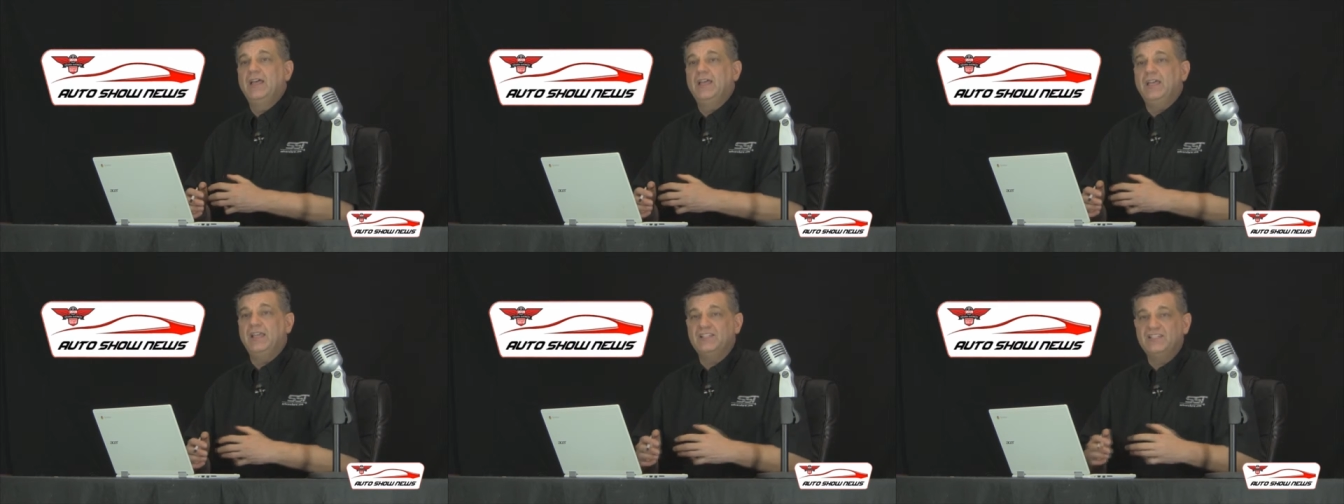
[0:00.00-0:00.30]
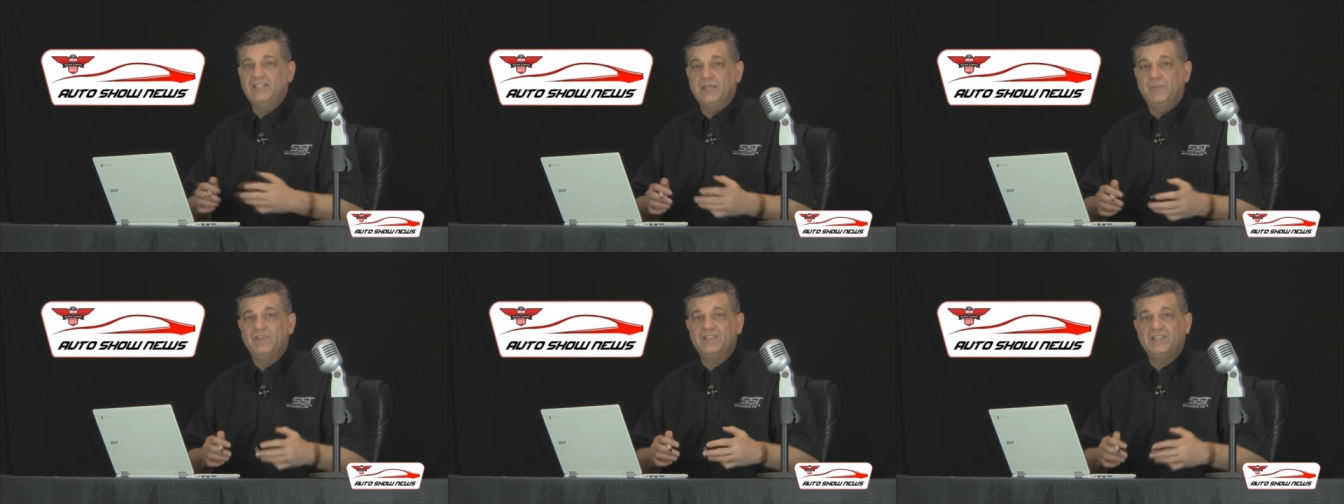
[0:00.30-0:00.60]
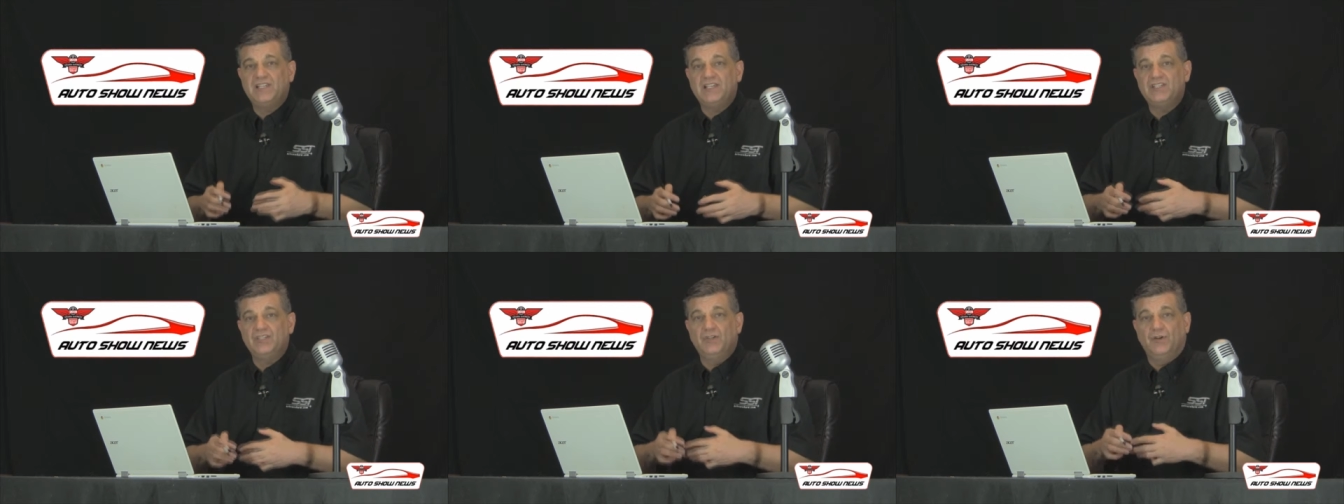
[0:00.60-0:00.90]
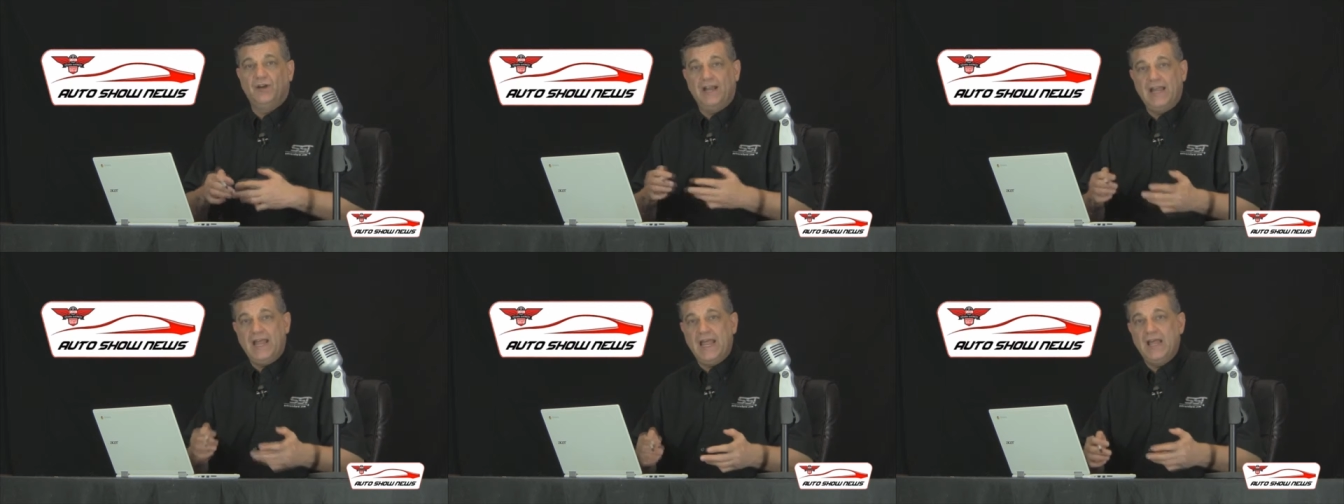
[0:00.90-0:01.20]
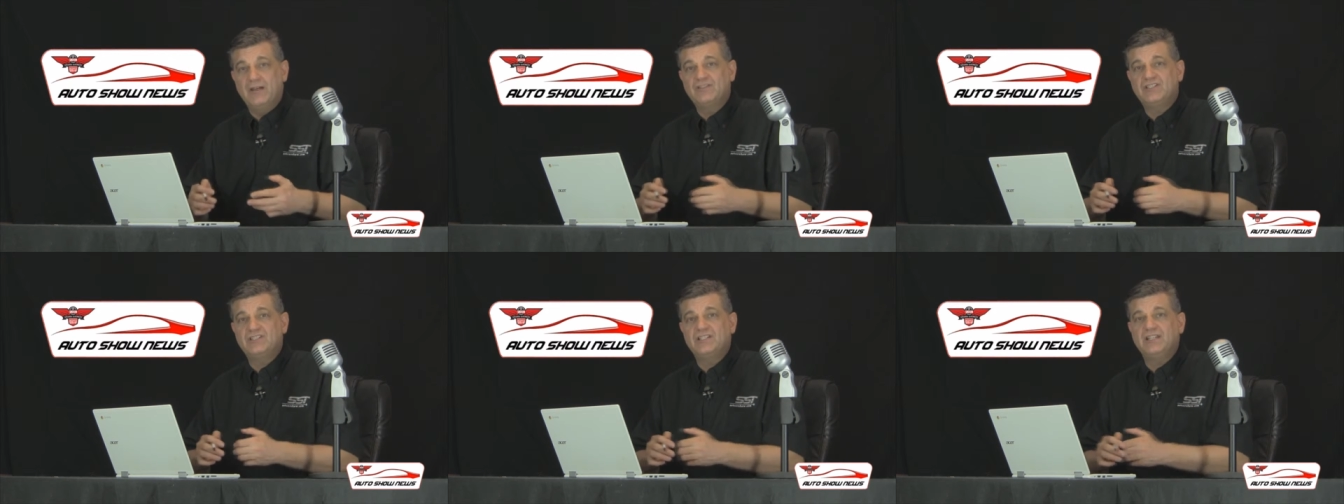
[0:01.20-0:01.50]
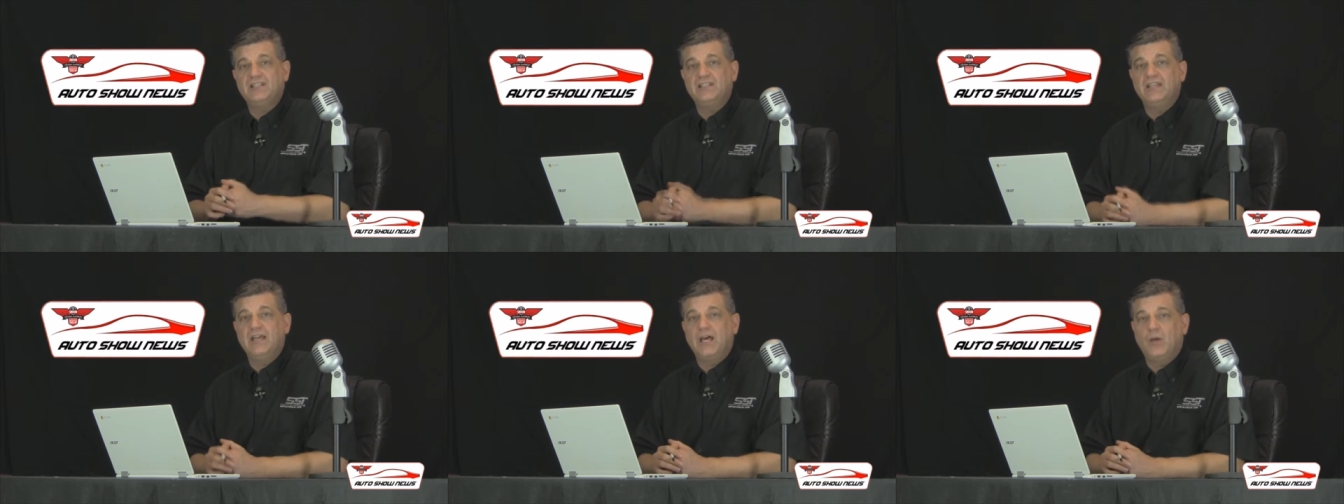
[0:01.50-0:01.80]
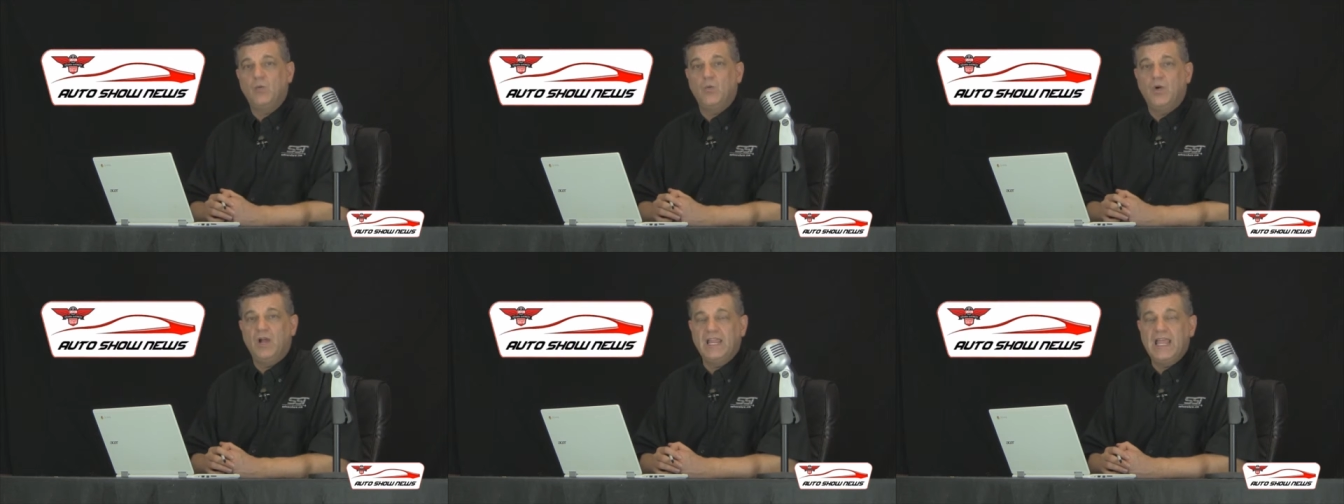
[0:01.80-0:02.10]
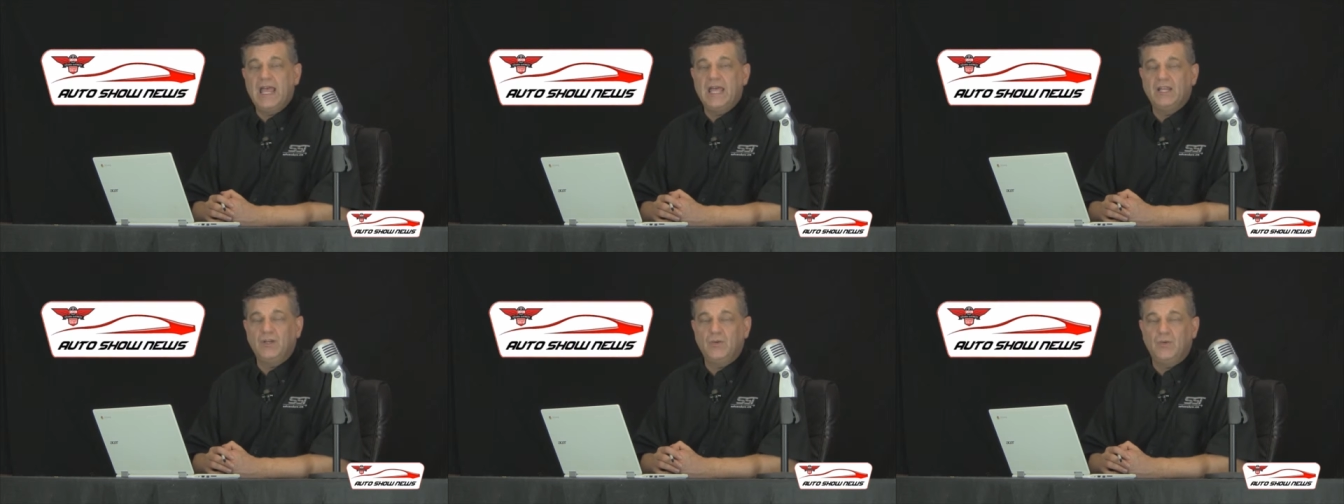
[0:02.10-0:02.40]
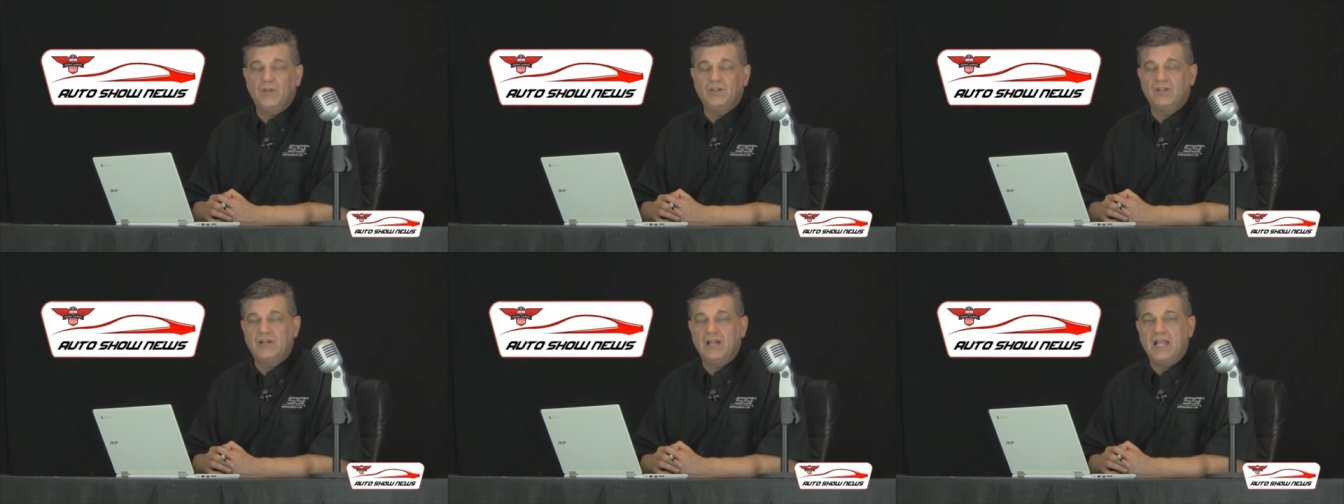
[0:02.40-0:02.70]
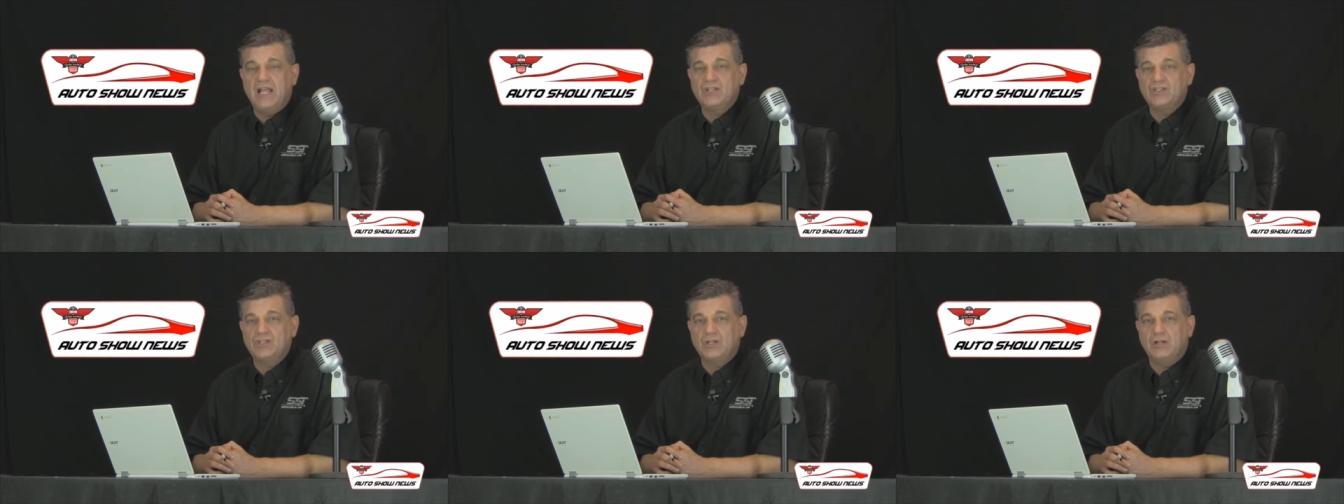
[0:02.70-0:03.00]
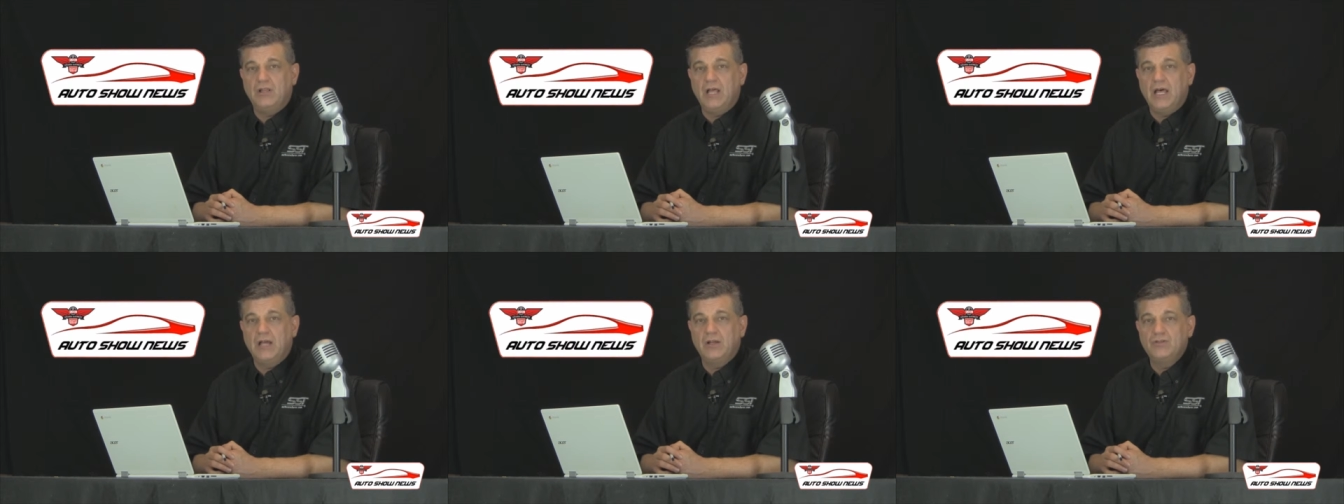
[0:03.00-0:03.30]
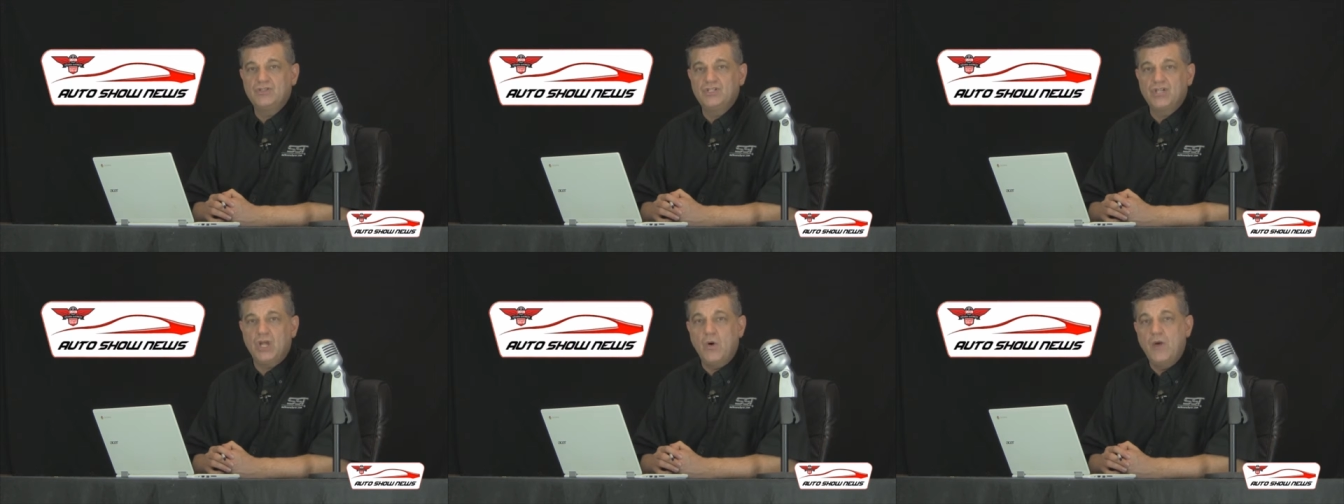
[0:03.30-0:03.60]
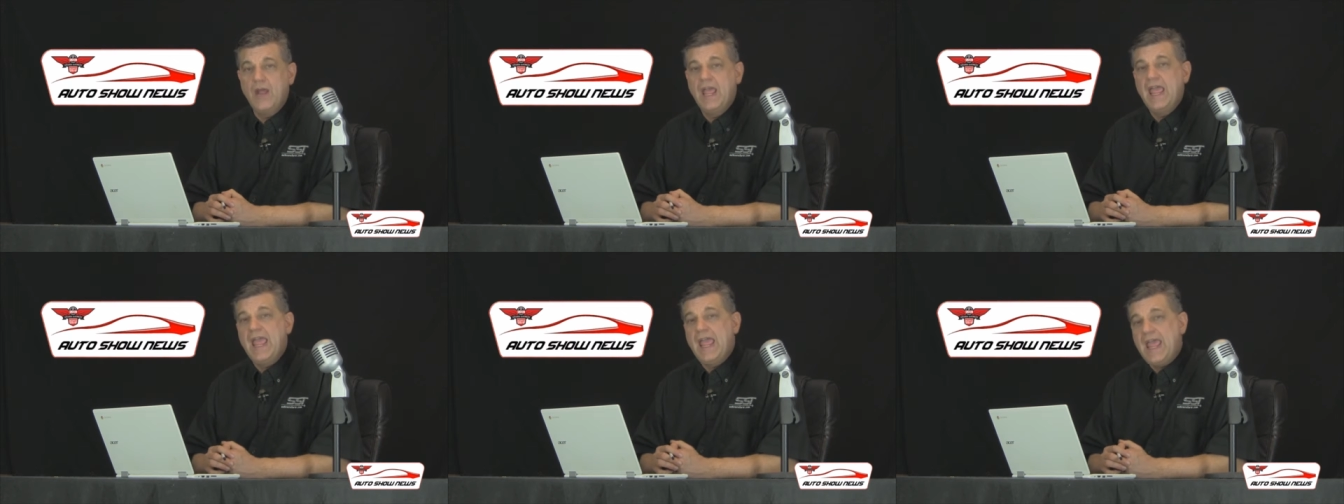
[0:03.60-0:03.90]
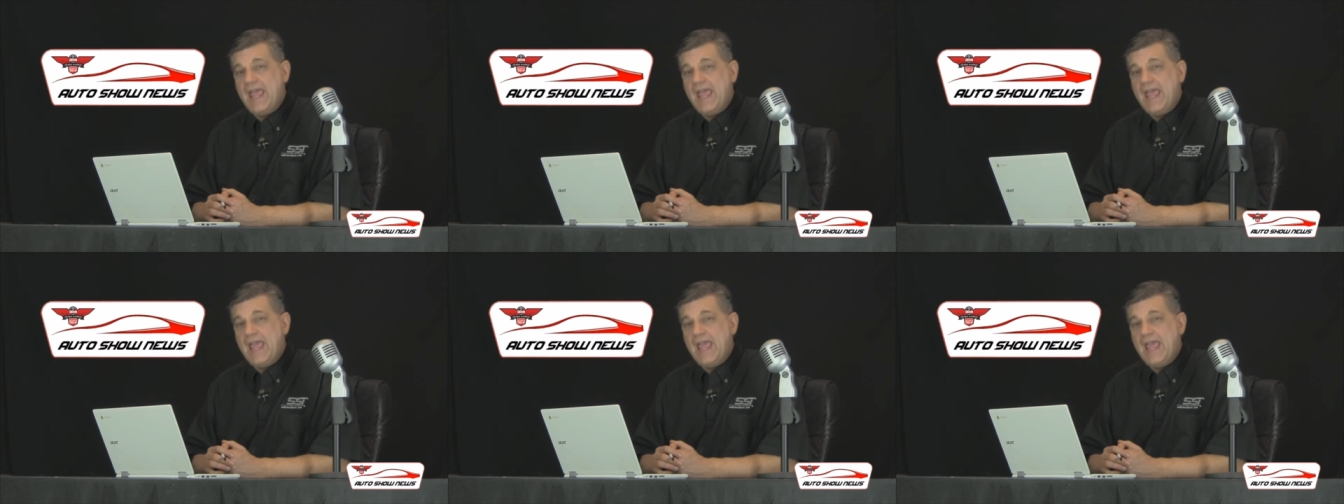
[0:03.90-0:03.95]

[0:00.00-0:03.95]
exhibits as they're announced at the Ottawa Gatineau International Auto Show,